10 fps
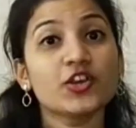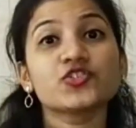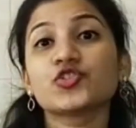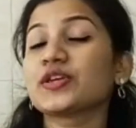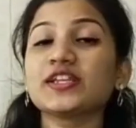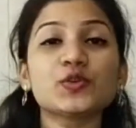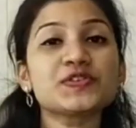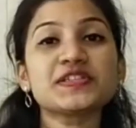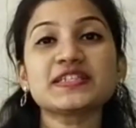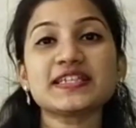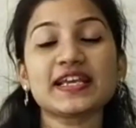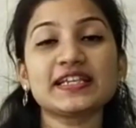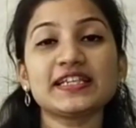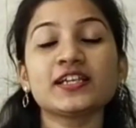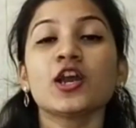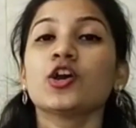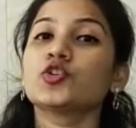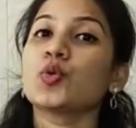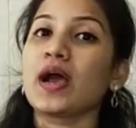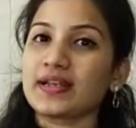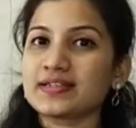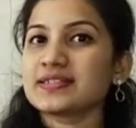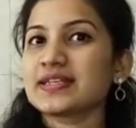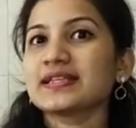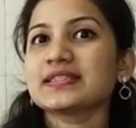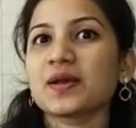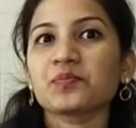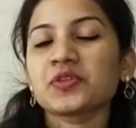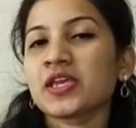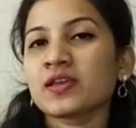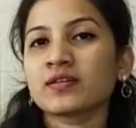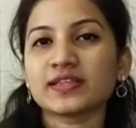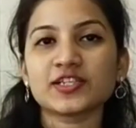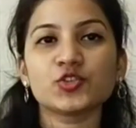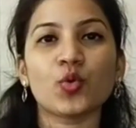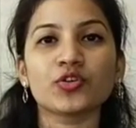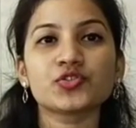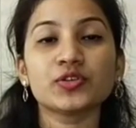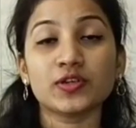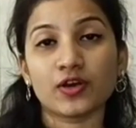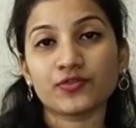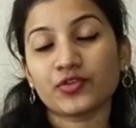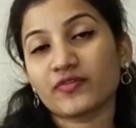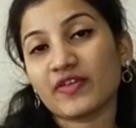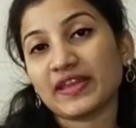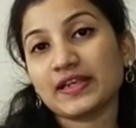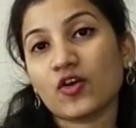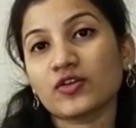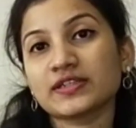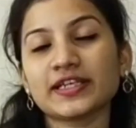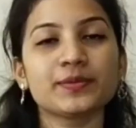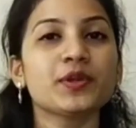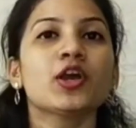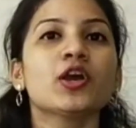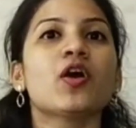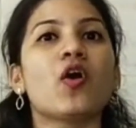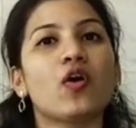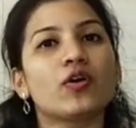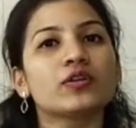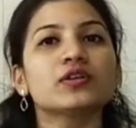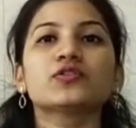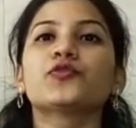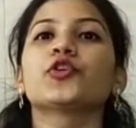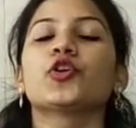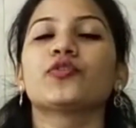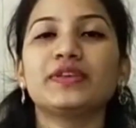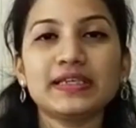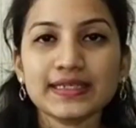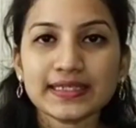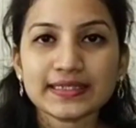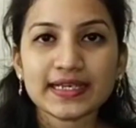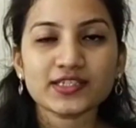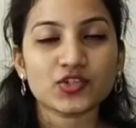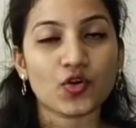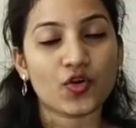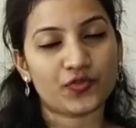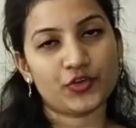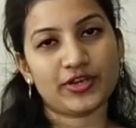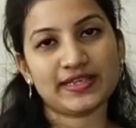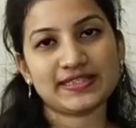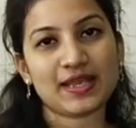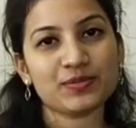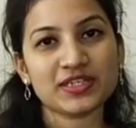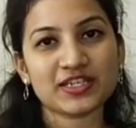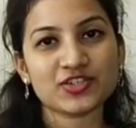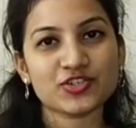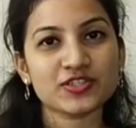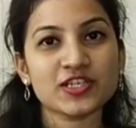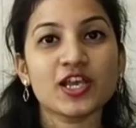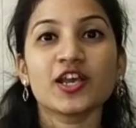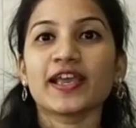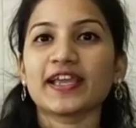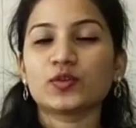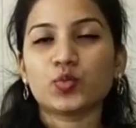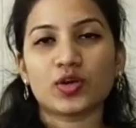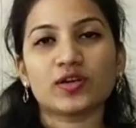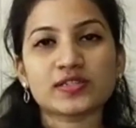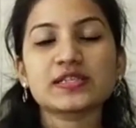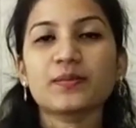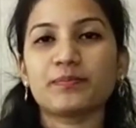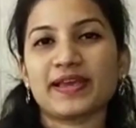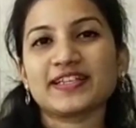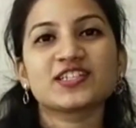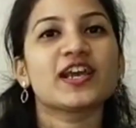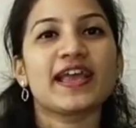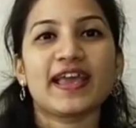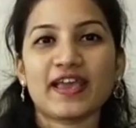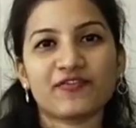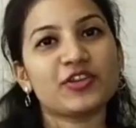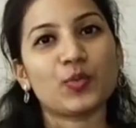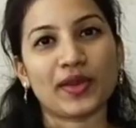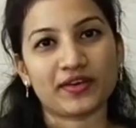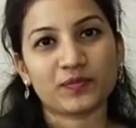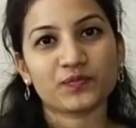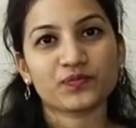So you can use this technique to understand something that you want to learn for a very long time, or for your weekly test or for your examinations. It works best everywhere.